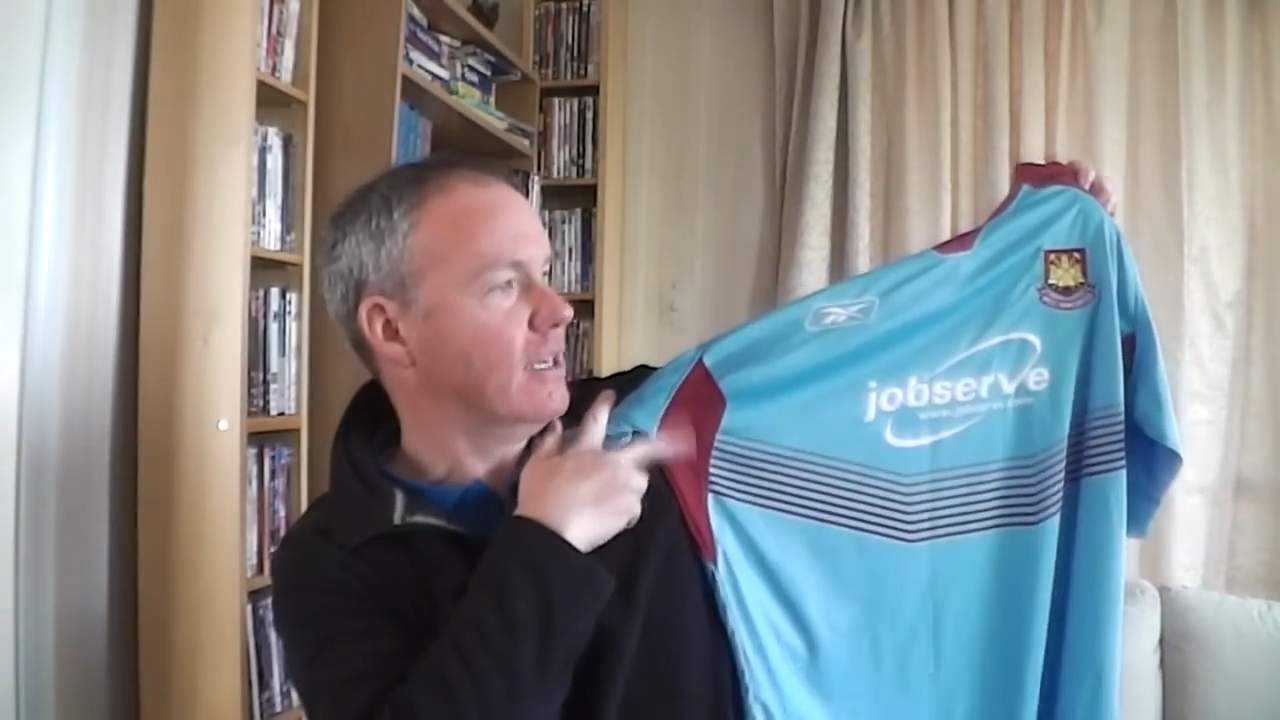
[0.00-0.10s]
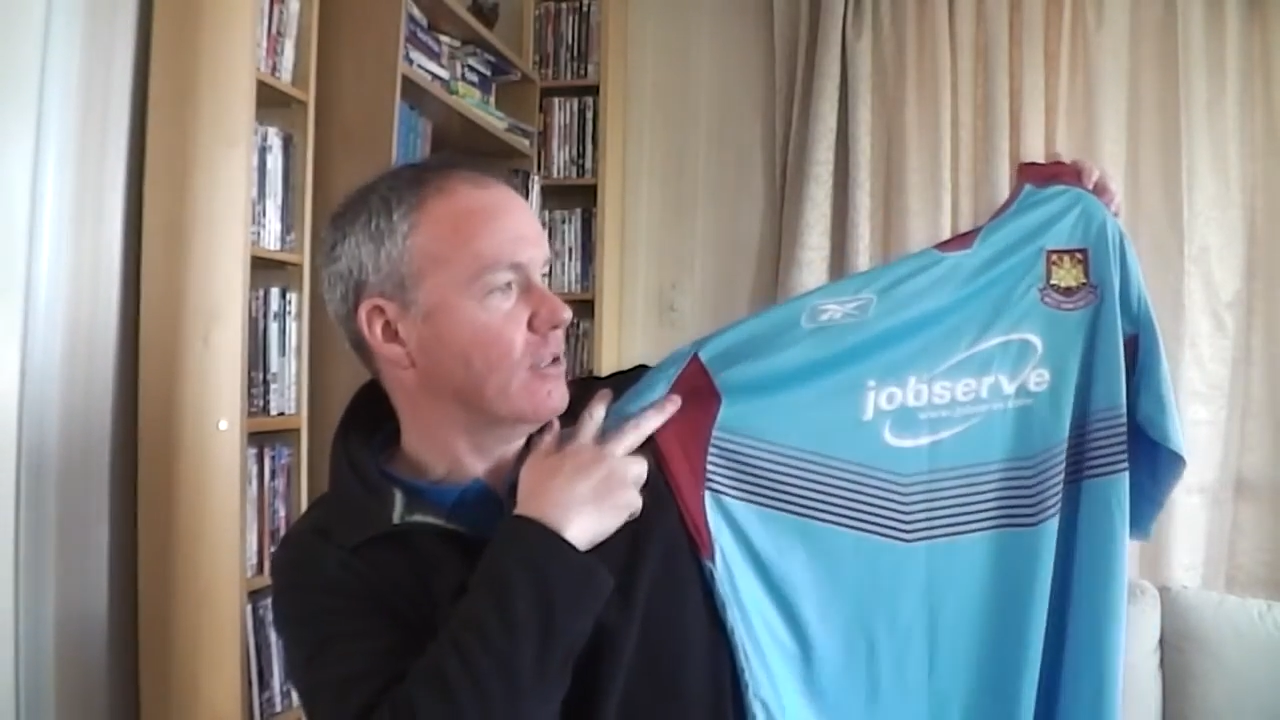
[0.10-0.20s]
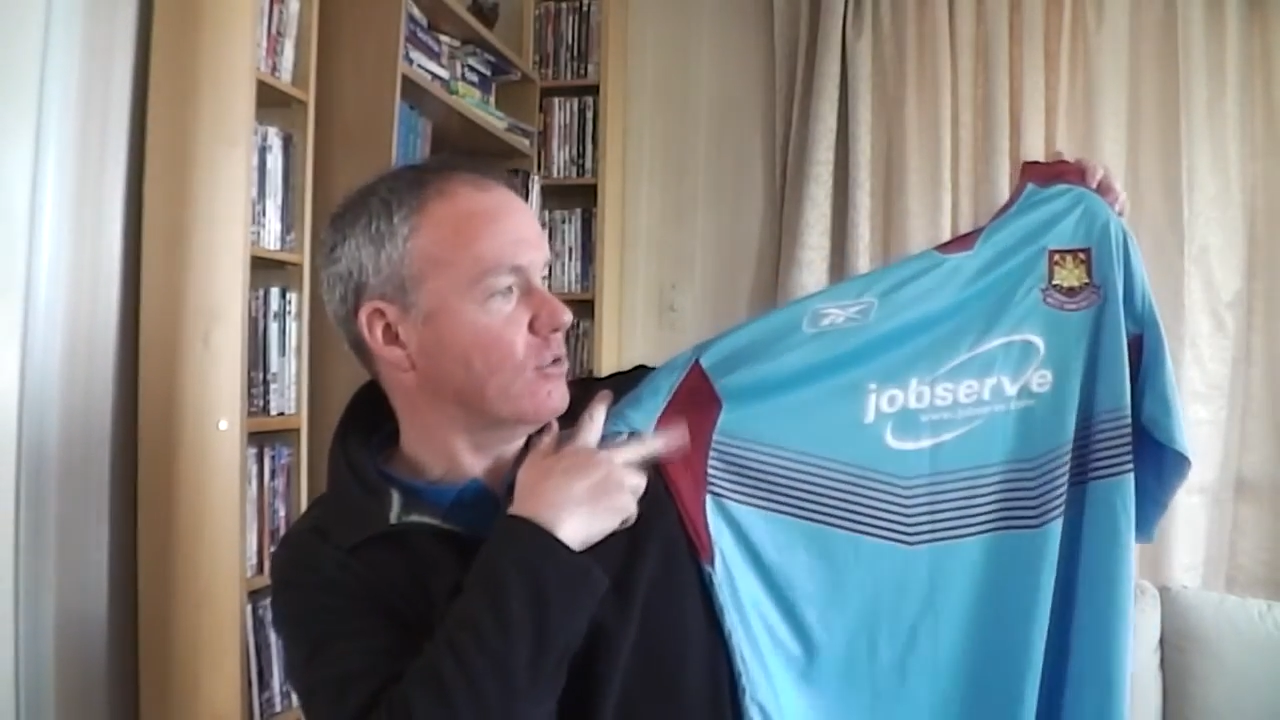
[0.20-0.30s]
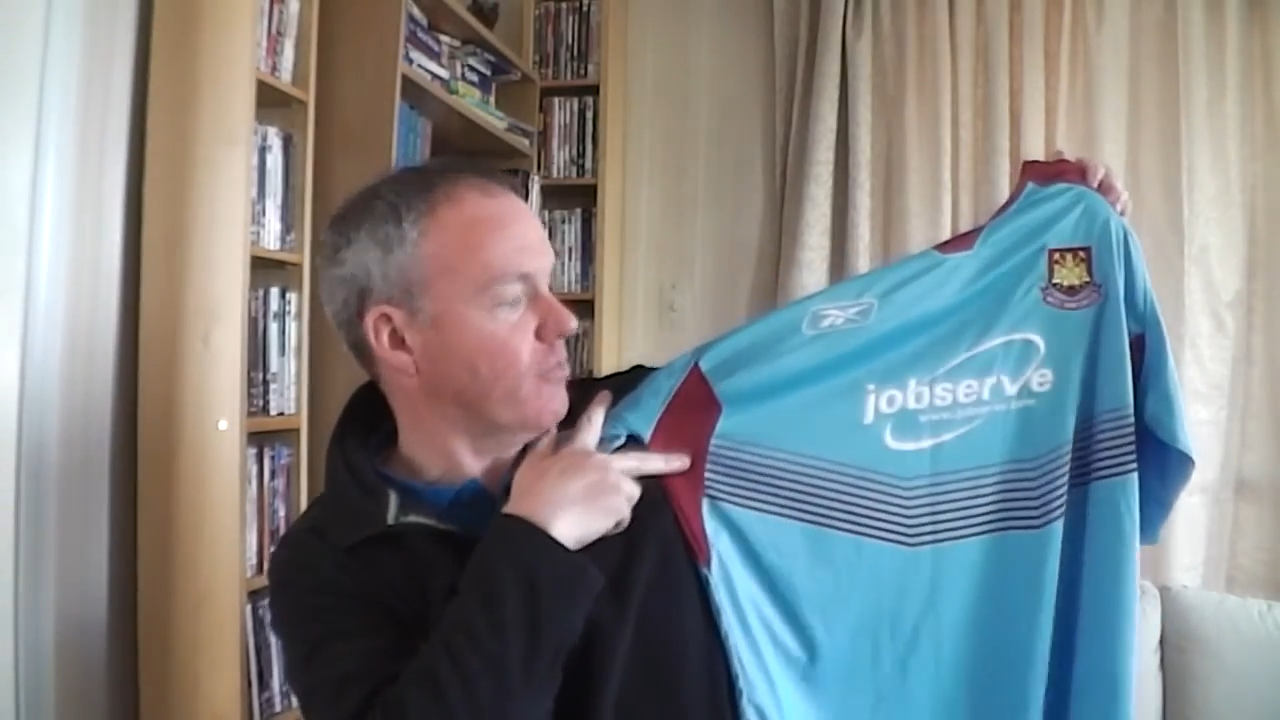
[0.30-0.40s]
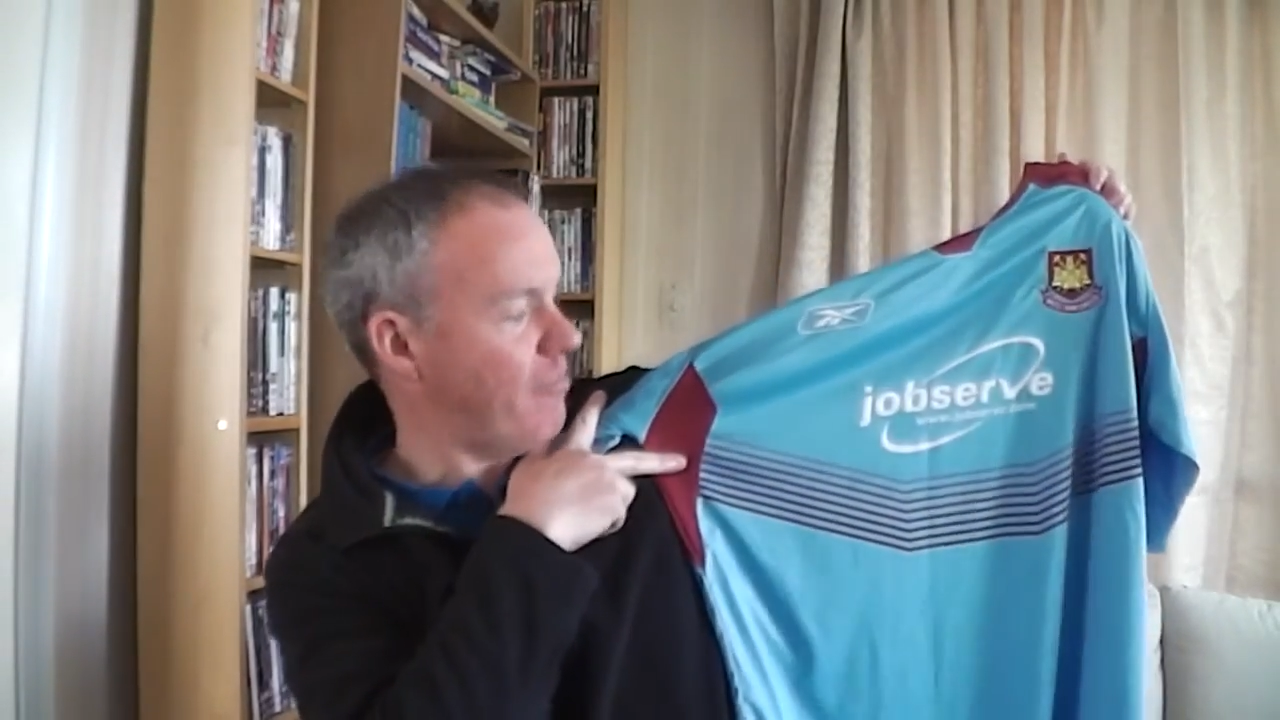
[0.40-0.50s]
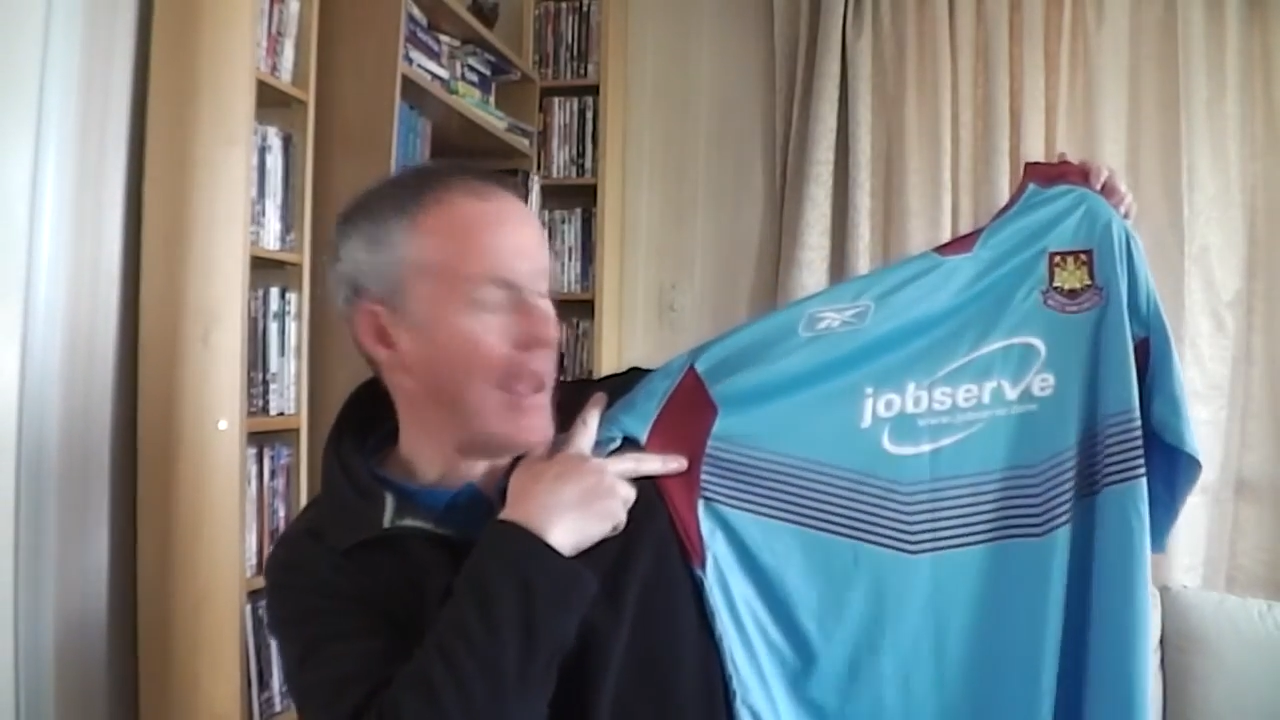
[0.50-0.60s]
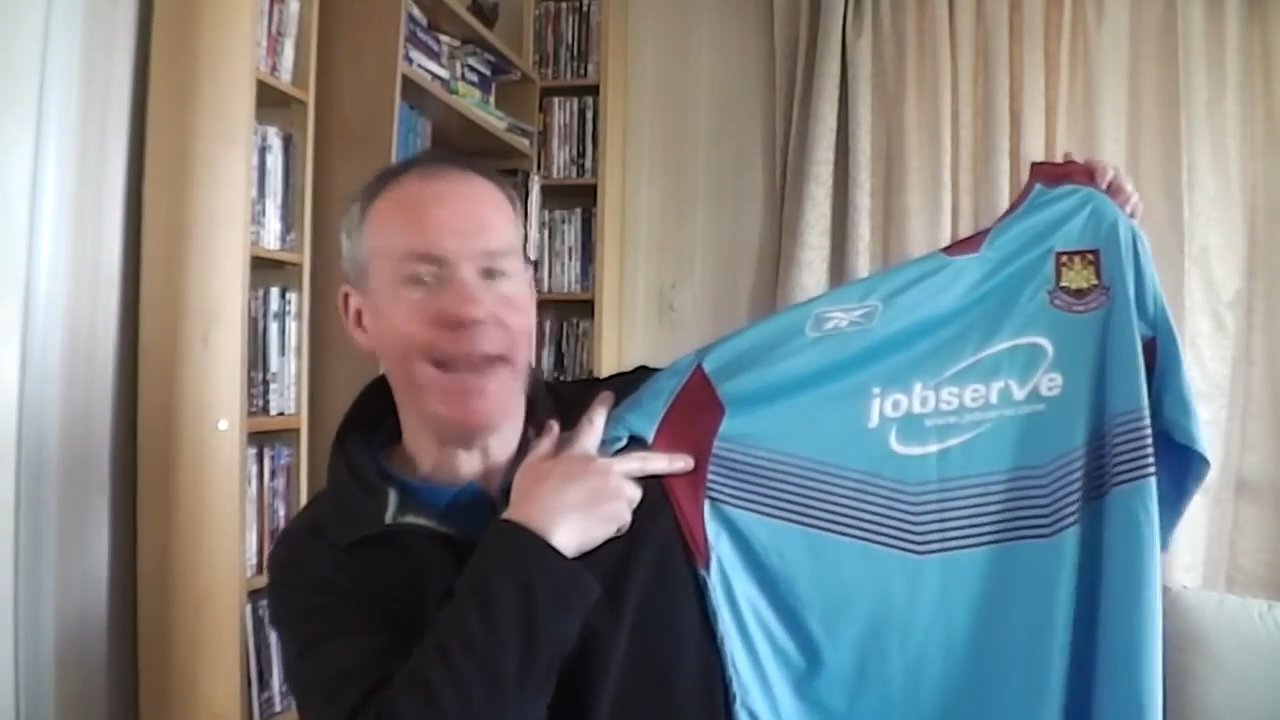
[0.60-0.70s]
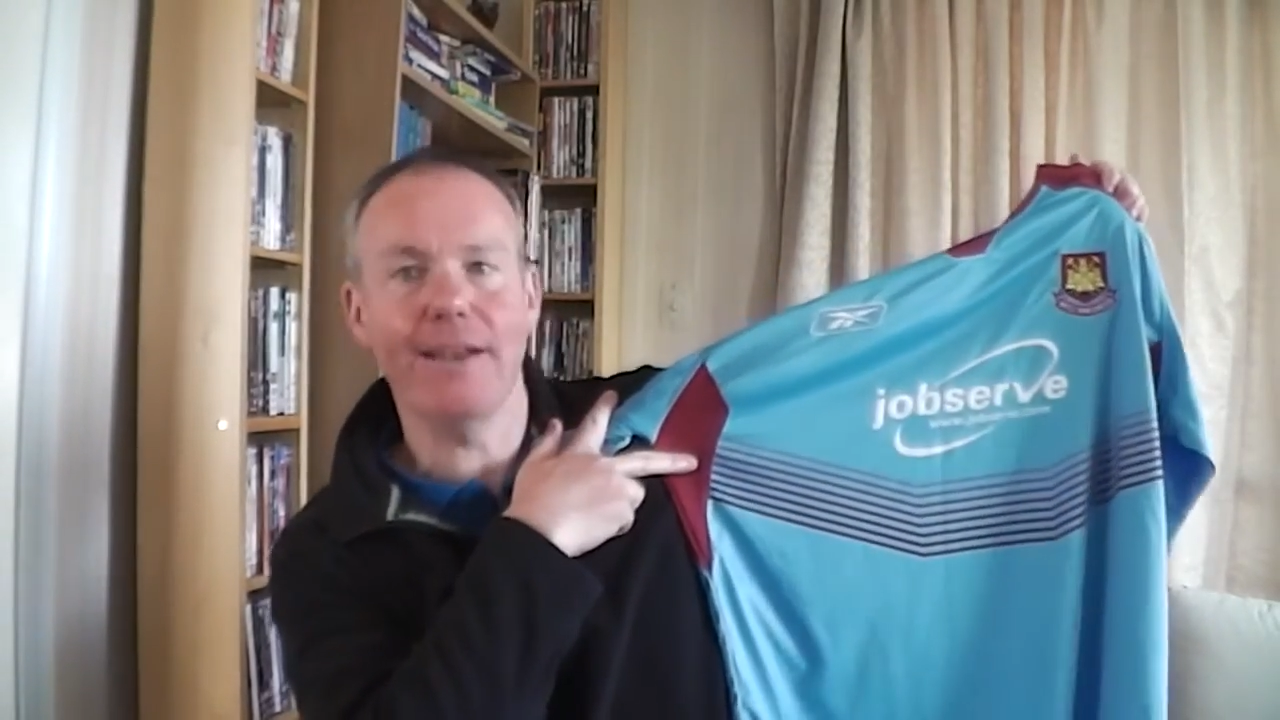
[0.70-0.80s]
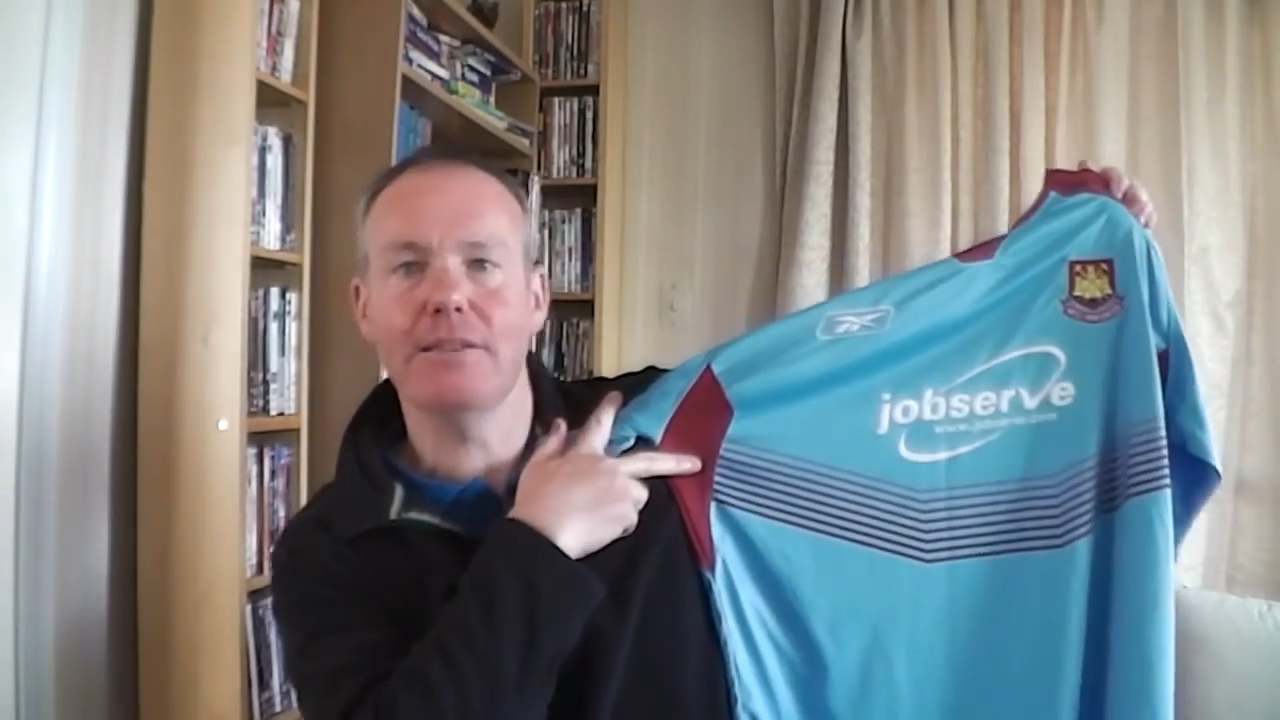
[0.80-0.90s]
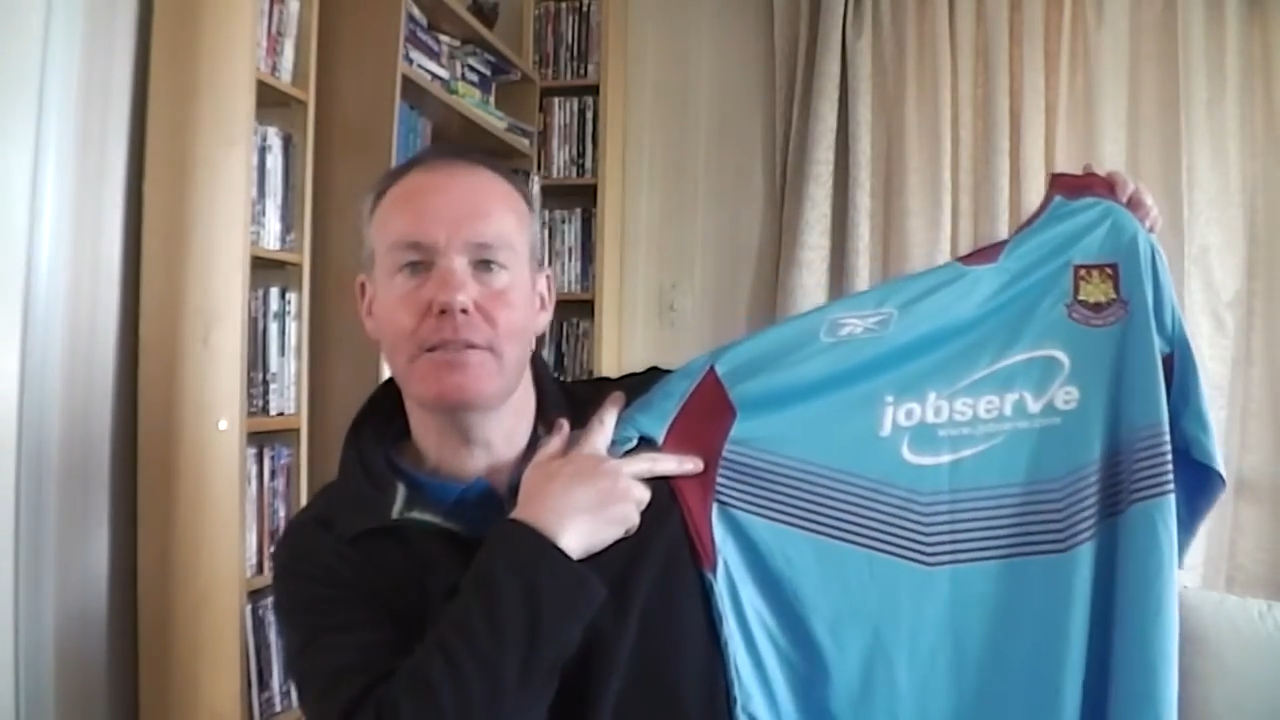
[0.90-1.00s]
sort of
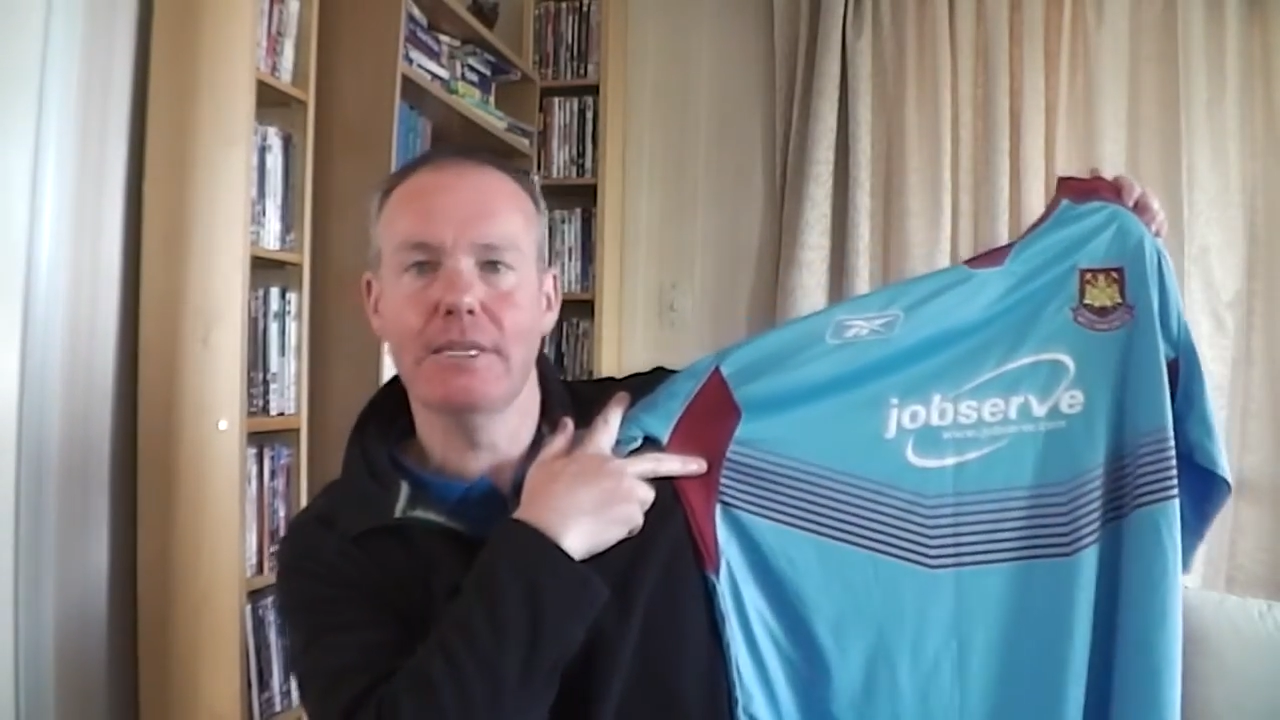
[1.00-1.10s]
panel.